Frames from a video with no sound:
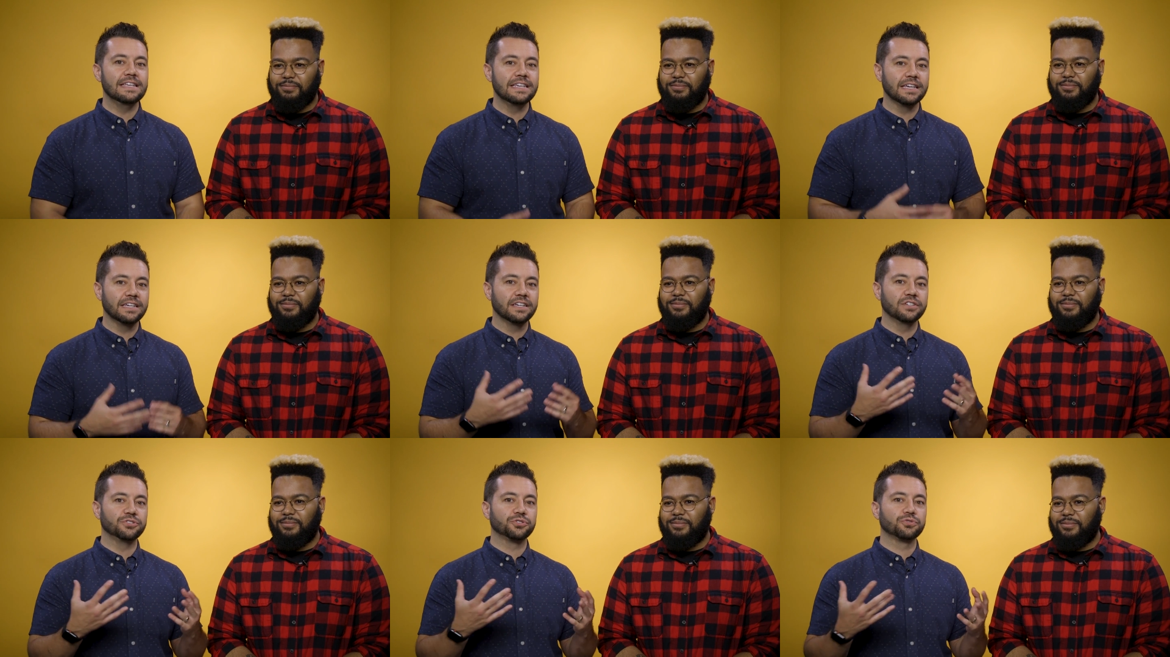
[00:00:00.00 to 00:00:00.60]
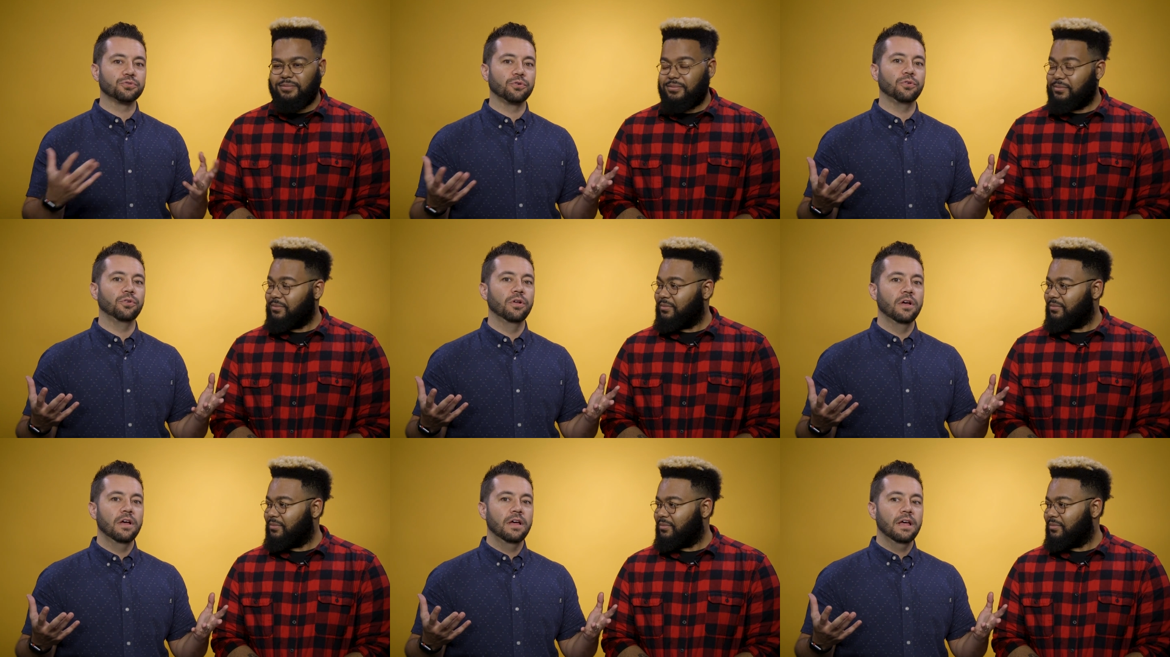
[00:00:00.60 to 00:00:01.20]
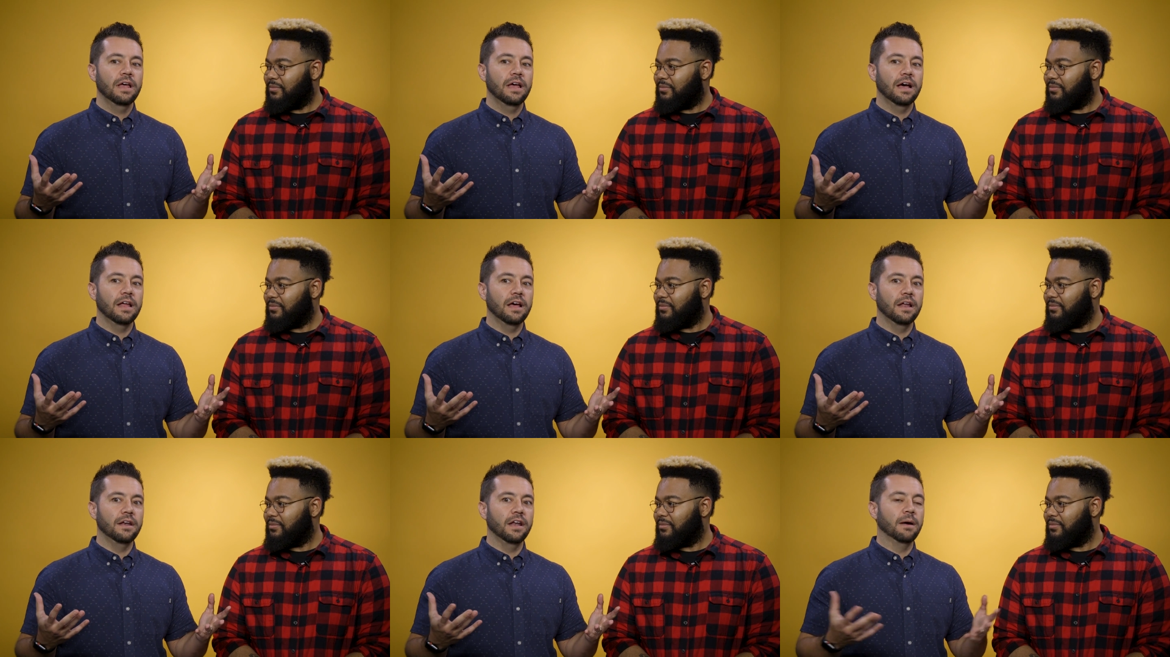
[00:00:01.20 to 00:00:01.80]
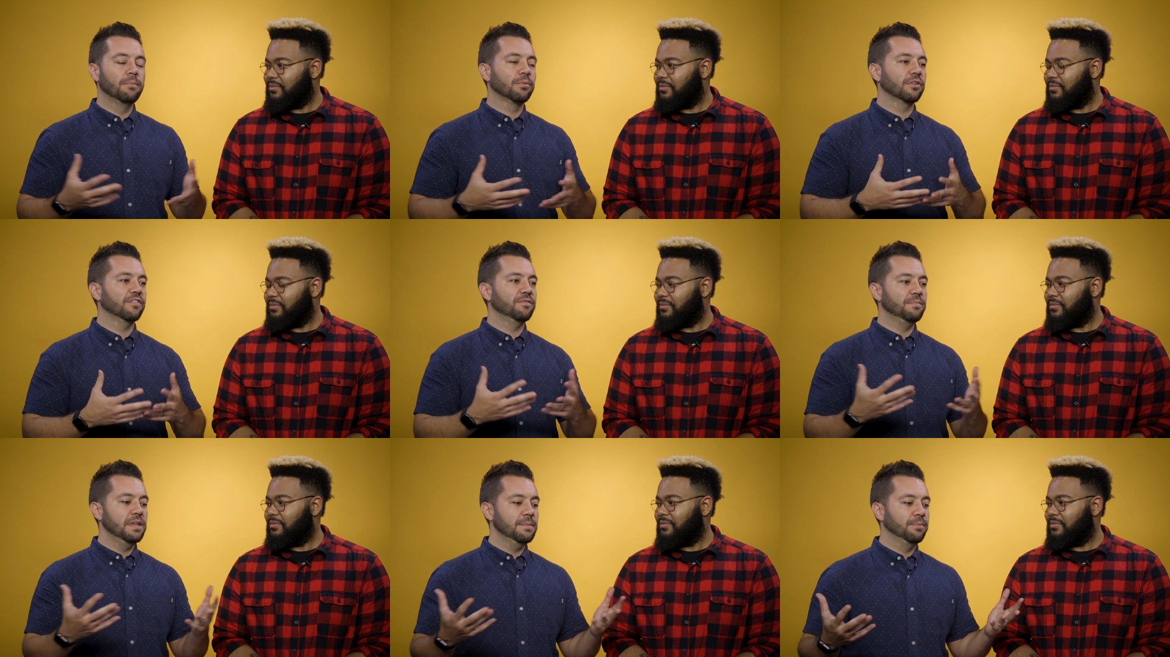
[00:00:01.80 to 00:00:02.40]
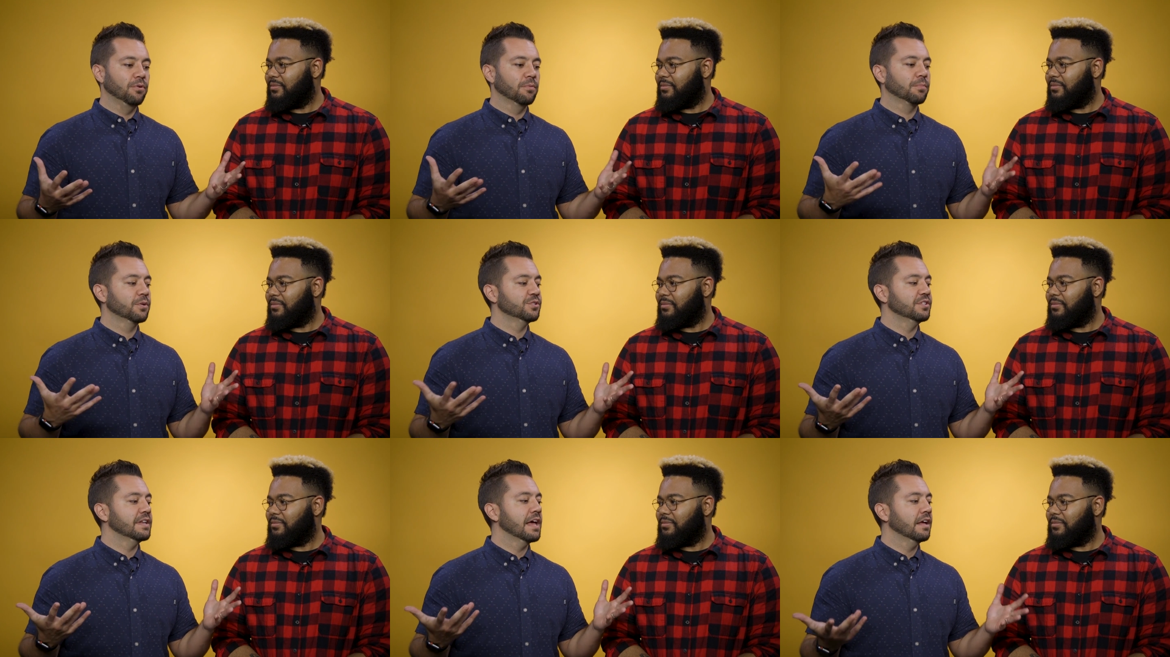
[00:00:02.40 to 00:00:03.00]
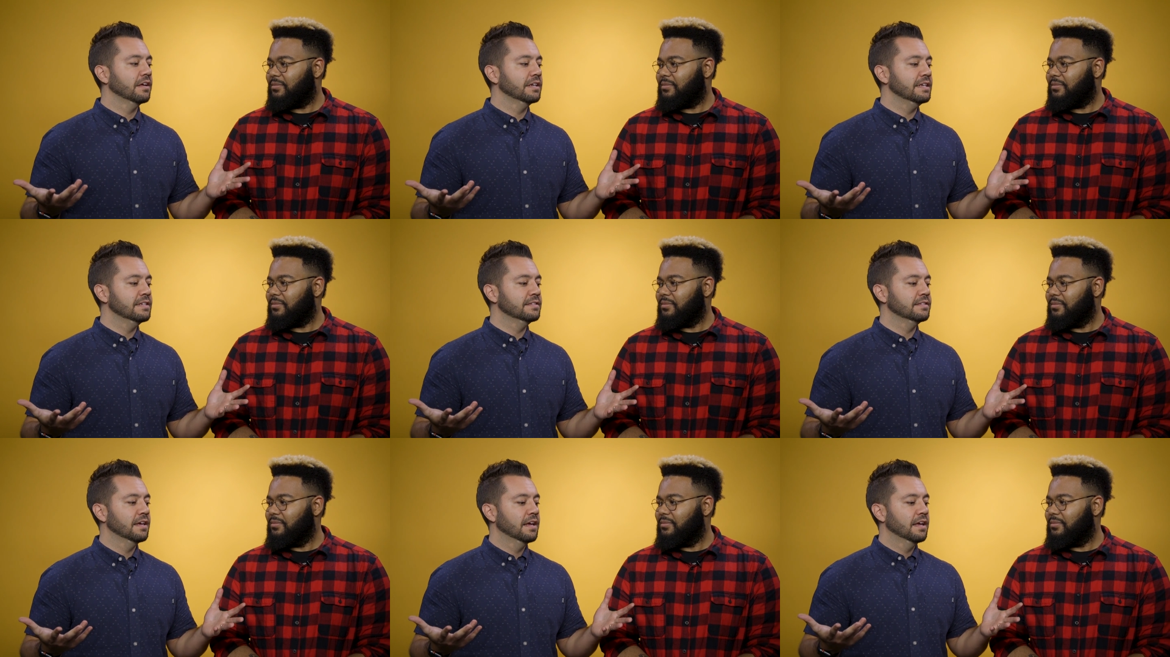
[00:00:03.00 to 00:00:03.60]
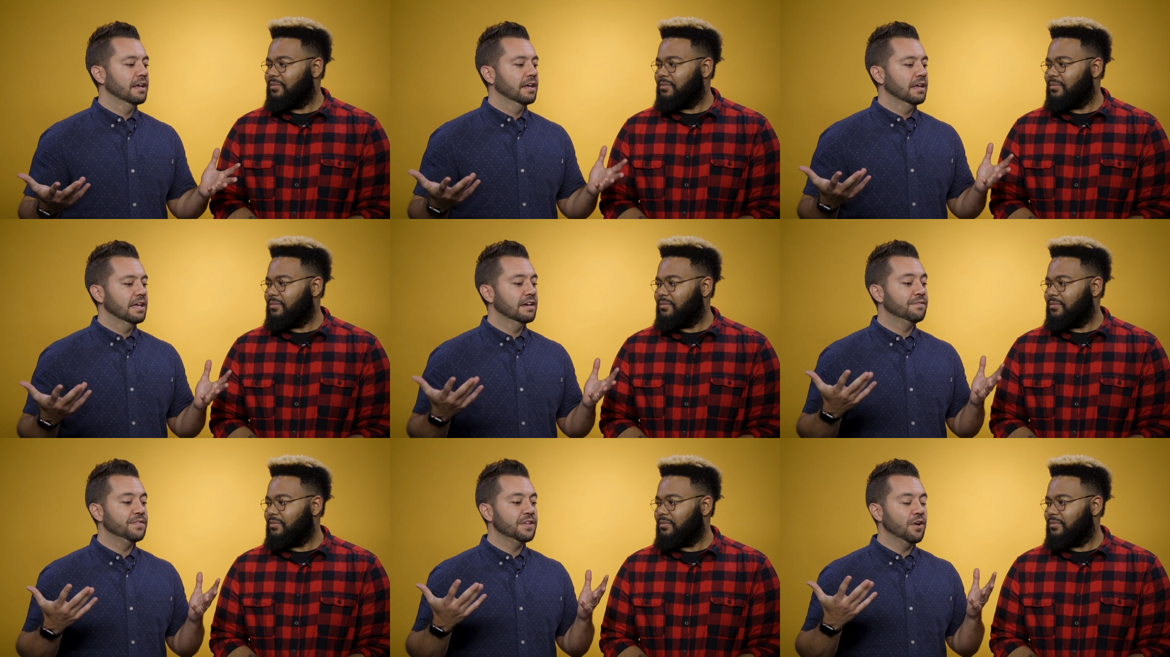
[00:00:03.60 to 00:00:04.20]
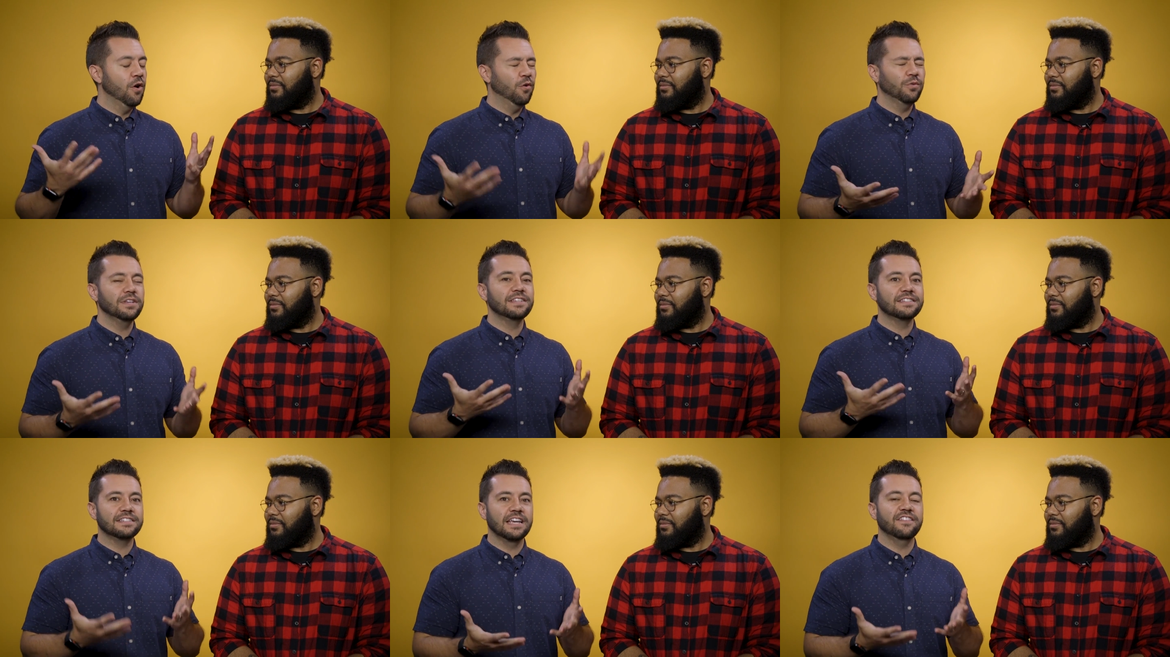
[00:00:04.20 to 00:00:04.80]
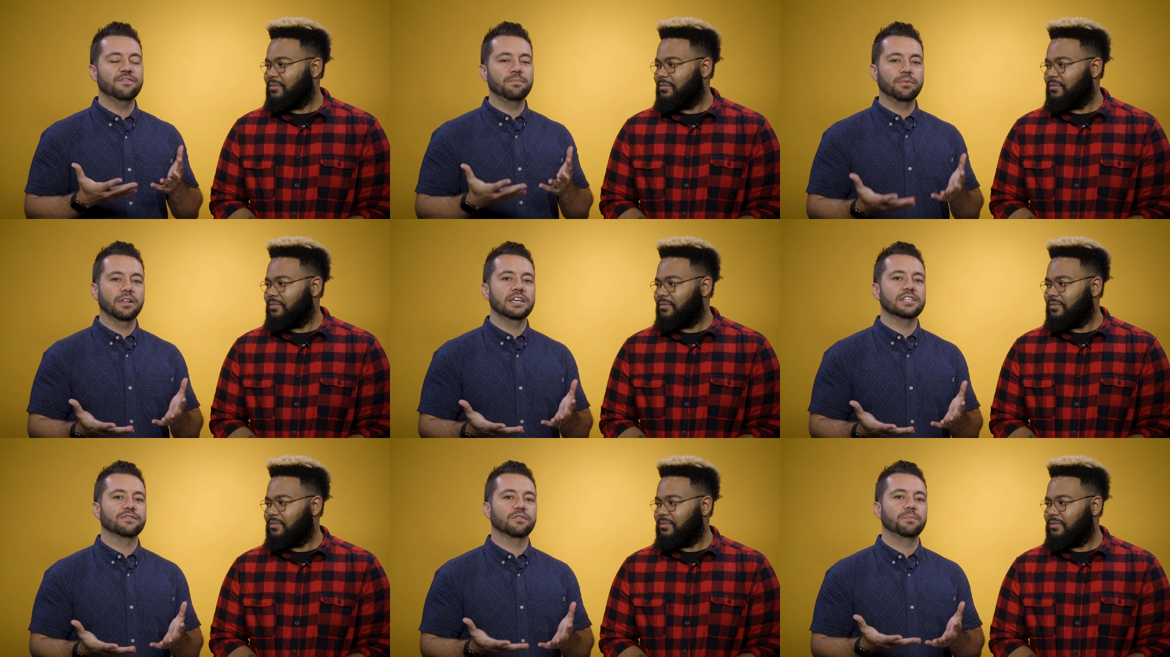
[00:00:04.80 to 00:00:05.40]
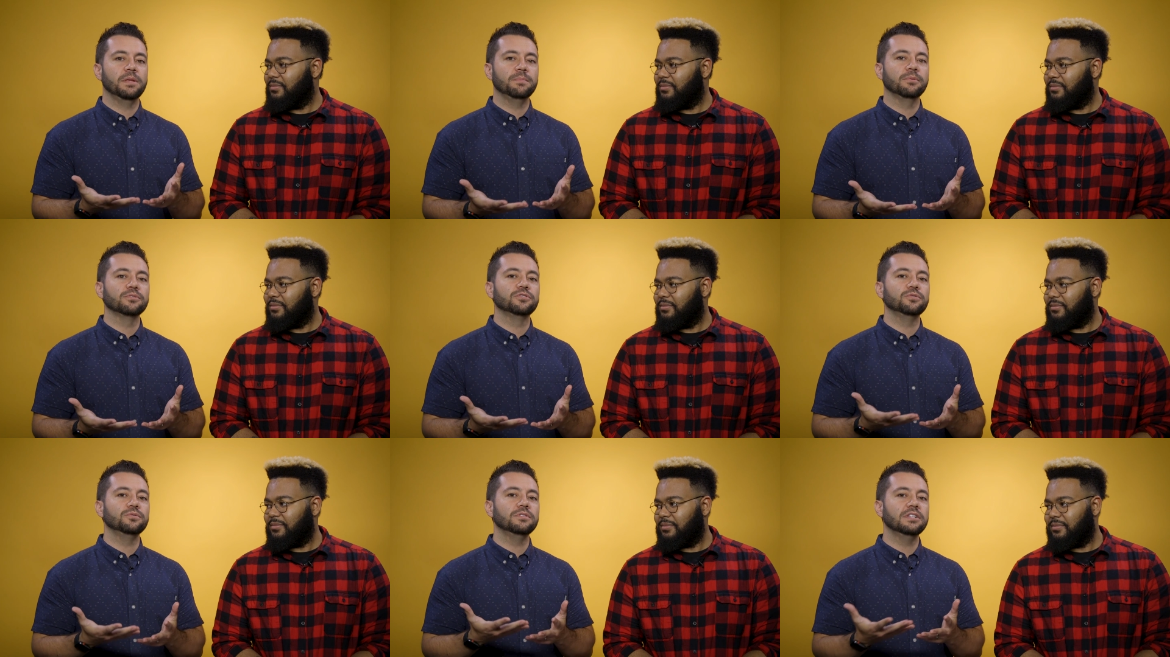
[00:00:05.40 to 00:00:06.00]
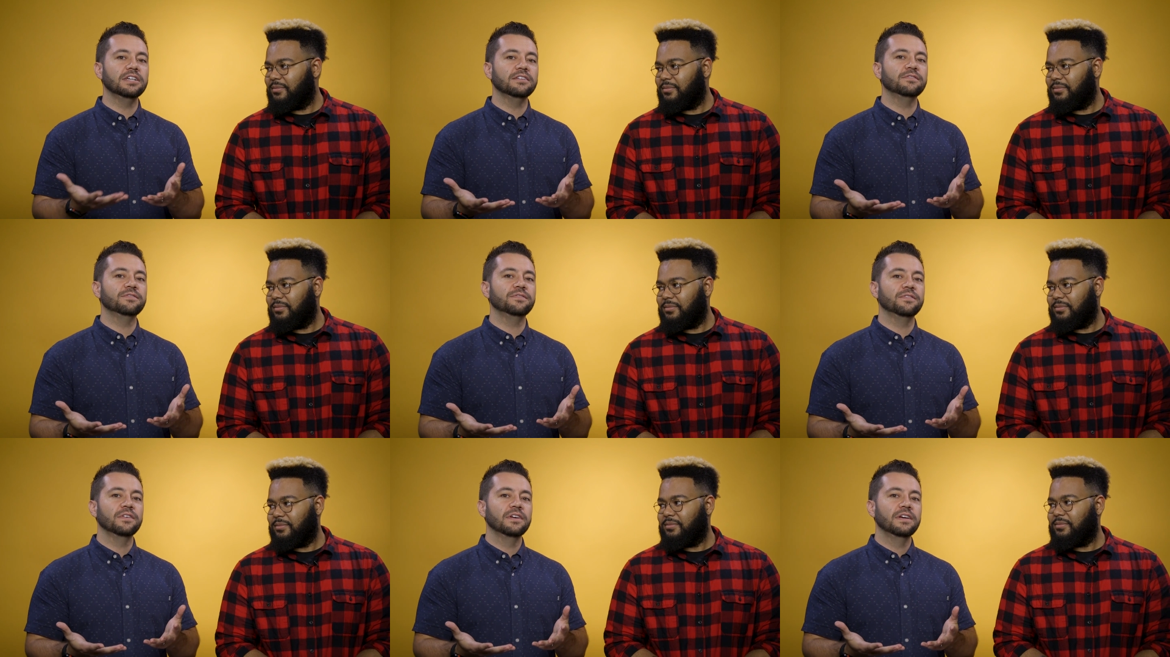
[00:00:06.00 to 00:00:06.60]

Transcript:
Speaker 1: He can control a number of people and personalities. If the only safe place for people to live